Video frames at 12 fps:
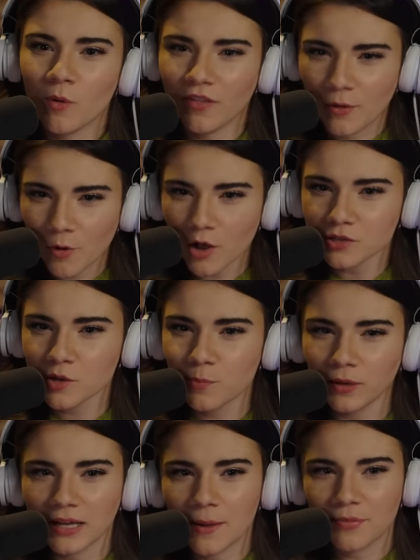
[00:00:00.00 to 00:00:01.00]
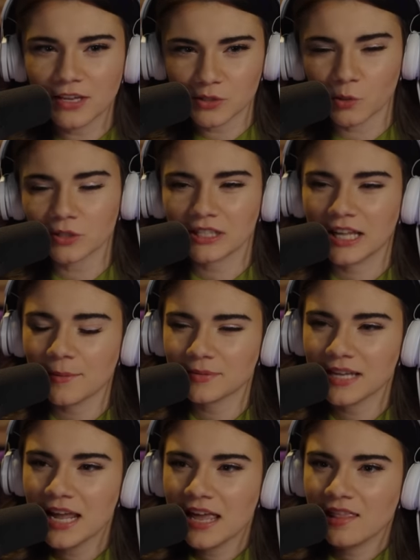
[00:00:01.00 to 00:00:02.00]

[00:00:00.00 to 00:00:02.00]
While they were also pulling up these old clips,